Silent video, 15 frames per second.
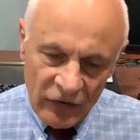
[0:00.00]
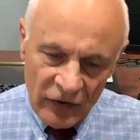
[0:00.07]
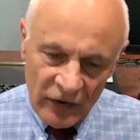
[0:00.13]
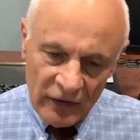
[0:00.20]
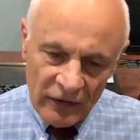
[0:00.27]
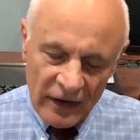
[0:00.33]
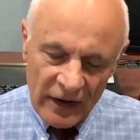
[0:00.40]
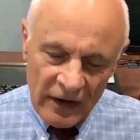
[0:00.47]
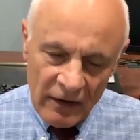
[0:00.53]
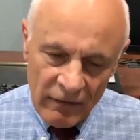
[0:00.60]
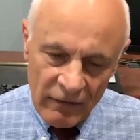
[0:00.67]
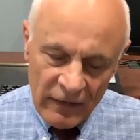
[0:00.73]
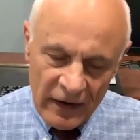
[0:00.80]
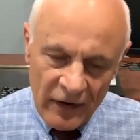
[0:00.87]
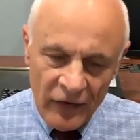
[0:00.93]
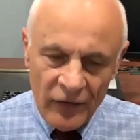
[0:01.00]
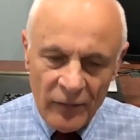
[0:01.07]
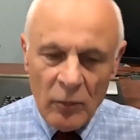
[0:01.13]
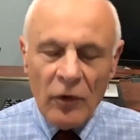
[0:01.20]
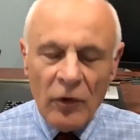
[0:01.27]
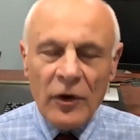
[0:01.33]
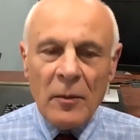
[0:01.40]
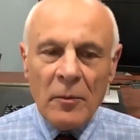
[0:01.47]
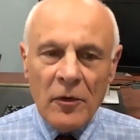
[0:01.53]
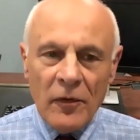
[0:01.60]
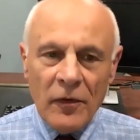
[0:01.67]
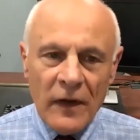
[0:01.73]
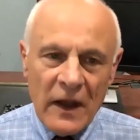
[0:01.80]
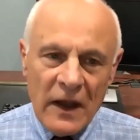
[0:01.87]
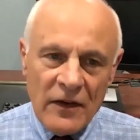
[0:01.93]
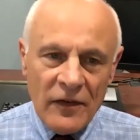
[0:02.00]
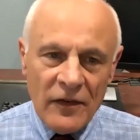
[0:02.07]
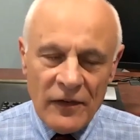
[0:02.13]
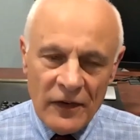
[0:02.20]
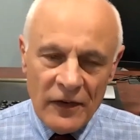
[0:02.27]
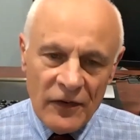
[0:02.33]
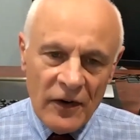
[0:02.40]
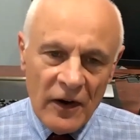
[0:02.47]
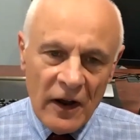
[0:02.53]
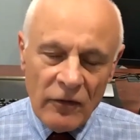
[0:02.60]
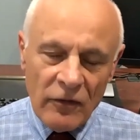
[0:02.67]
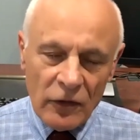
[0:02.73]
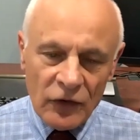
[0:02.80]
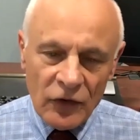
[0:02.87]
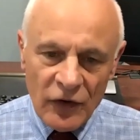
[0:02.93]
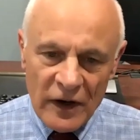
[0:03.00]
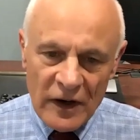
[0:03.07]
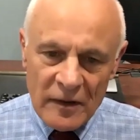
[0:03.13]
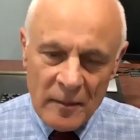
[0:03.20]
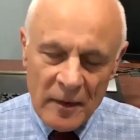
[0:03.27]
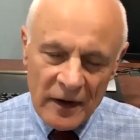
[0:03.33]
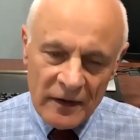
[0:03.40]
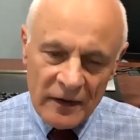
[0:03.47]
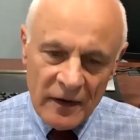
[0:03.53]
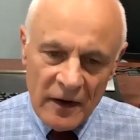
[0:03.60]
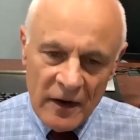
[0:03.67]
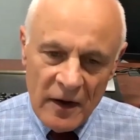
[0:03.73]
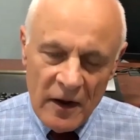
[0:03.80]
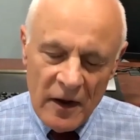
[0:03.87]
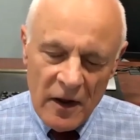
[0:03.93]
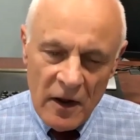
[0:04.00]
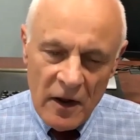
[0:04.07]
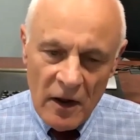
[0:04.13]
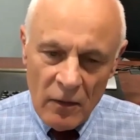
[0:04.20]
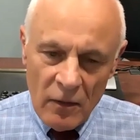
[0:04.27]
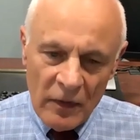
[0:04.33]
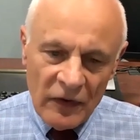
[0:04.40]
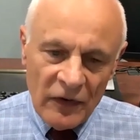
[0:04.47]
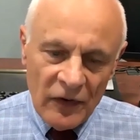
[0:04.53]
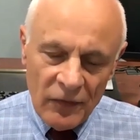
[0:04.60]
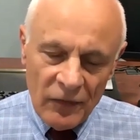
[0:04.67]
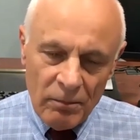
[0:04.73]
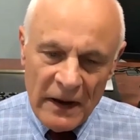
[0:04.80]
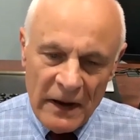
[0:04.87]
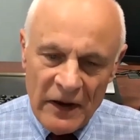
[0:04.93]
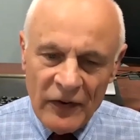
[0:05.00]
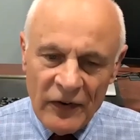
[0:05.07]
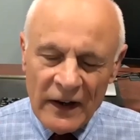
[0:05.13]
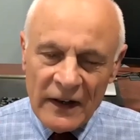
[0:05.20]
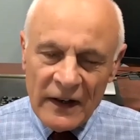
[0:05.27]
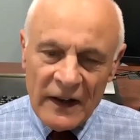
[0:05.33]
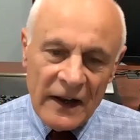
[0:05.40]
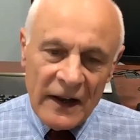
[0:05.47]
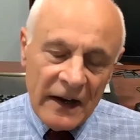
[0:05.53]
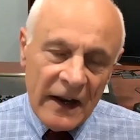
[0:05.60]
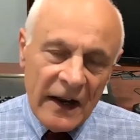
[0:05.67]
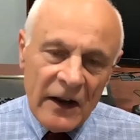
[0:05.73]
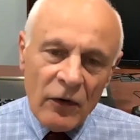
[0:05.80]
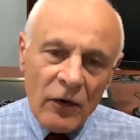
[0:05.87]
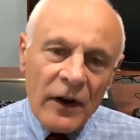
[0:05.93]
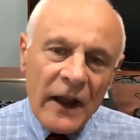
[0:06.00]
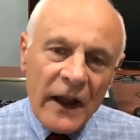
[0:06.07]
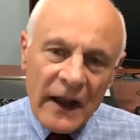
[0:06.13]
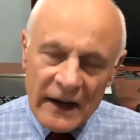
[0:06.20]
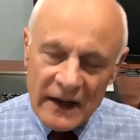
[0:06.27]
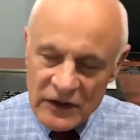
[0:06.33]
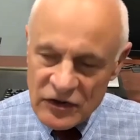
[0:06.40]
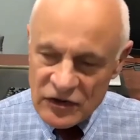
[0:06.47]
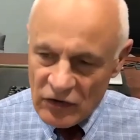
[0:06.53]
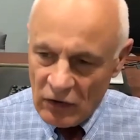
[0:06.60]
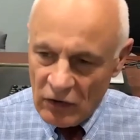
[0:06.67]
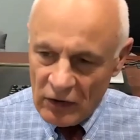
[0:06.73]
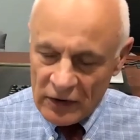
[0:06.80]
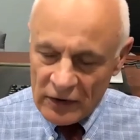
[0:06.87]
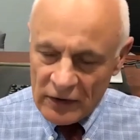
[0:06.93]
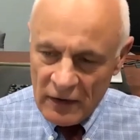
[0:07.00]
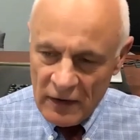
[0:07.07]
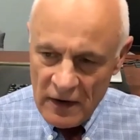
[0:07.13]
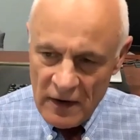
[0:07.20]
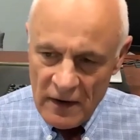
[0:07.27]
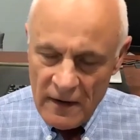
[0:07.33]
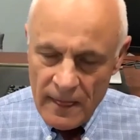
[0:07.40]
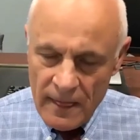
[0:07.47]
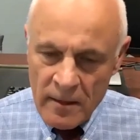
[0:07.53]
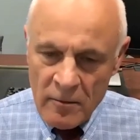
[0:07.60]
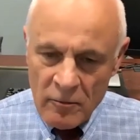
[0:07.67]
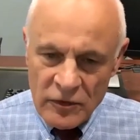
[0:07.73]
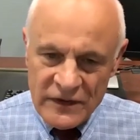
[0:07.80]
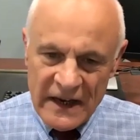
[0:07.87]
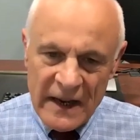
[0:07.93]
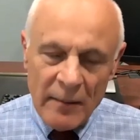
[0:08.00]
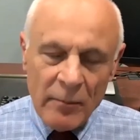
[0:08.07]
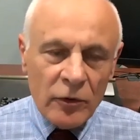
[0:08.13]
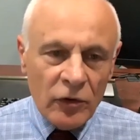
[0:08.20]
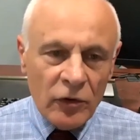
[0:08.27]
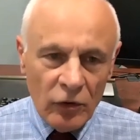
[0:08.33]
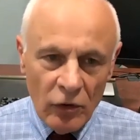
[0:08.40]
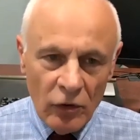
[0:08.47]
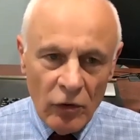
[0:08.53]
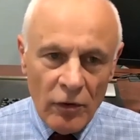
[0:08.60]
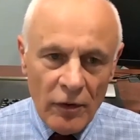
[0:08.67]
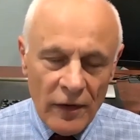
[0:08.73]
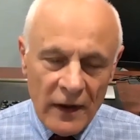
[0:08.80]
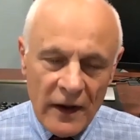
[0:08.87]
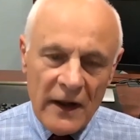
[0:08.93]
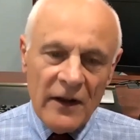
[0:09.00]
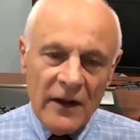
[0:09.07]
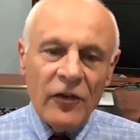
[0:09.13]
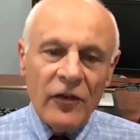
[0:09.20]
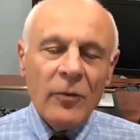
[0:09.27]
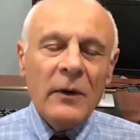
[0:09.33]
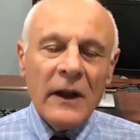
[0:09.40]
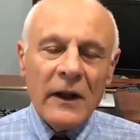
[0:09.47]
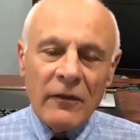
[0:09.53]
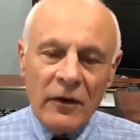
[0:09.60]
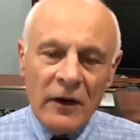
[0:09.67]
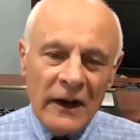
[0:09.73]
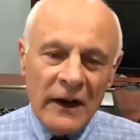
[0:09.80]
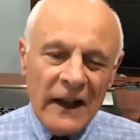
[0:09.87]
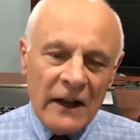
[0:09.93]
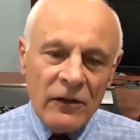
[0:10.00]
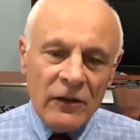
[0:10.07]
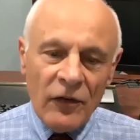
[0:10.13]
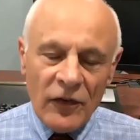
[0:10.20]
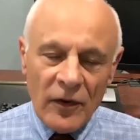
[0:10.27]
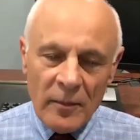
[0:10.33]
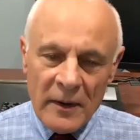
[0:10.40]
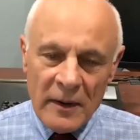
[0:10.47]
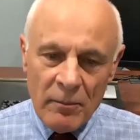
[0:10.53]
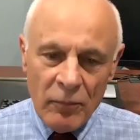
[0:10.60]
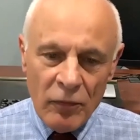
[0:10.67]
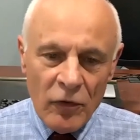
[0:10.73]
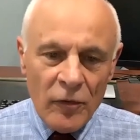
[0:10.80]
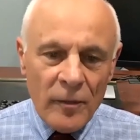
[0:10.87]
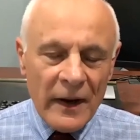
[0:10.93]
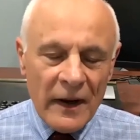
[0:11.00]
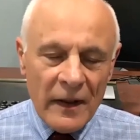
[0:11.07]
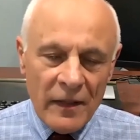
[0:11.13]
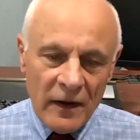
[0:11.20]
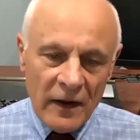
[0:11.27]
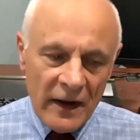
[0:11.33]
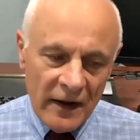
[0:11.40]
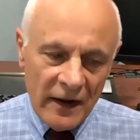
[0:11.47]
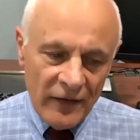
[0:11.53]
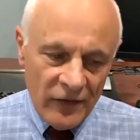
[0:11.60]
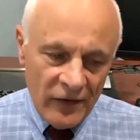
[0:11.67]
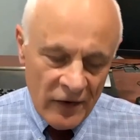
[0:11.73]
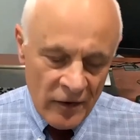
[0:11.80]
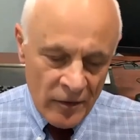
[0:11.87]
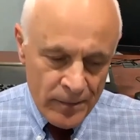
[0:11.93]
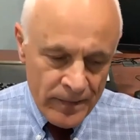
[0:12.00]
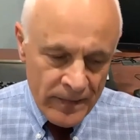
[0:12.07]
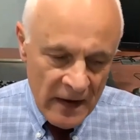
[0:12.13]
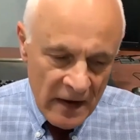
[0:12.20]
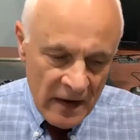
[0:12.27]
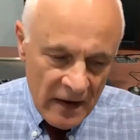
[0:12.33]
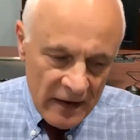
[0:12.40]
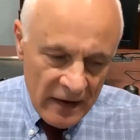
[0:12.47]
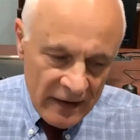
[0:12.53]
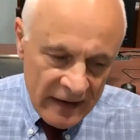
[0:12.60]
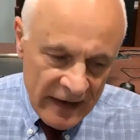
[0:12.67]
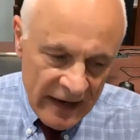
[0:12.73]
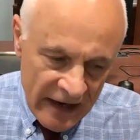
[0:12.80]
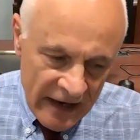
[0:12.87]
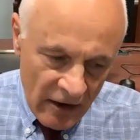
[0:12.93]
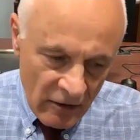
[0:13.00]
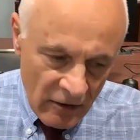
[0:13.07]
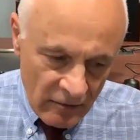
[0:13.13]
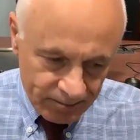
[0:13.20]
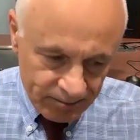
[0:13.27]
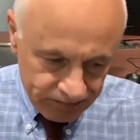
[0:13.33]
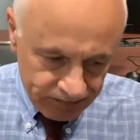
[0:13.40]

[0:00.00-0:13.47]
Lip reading: children, in a very small number of cases, this novel treatment, which is basically an inorganic salt, was able to lower the calcium level and led to some improvement in the calcium. Now,